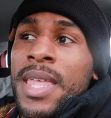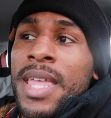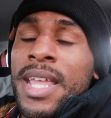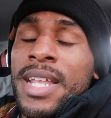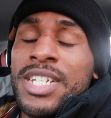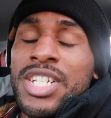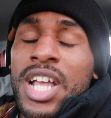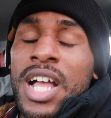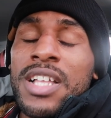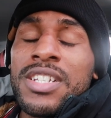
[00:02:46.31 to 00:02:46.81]

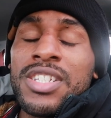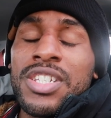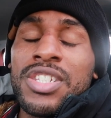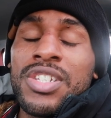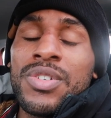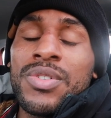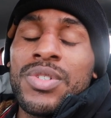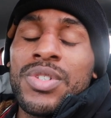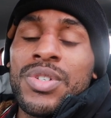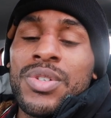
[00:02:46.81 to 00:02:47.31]
It
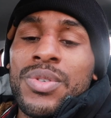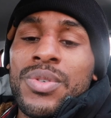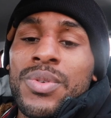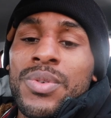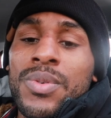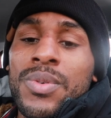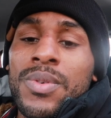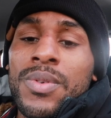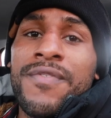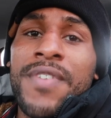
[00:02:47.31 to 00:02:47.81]
challenges you
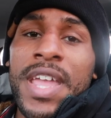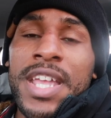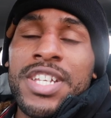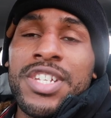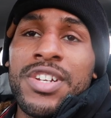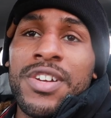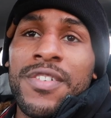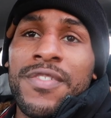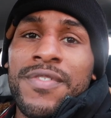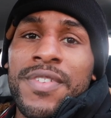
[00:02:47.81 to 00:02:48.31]
to
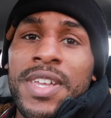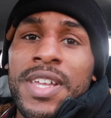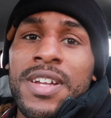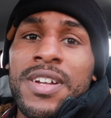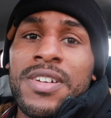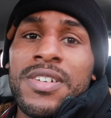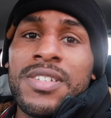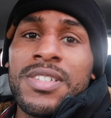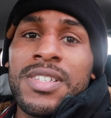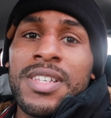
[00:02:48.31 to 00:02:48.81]
face your
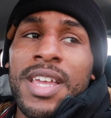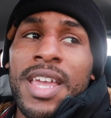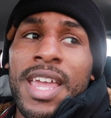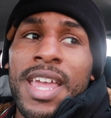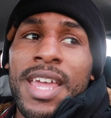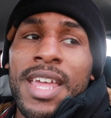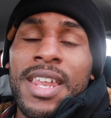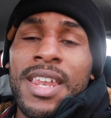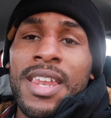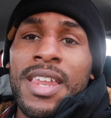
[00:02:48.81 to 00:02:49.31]
fears
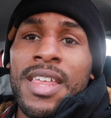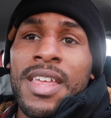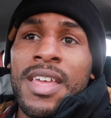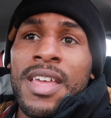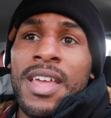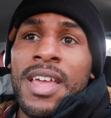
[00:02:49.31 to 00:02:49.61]
and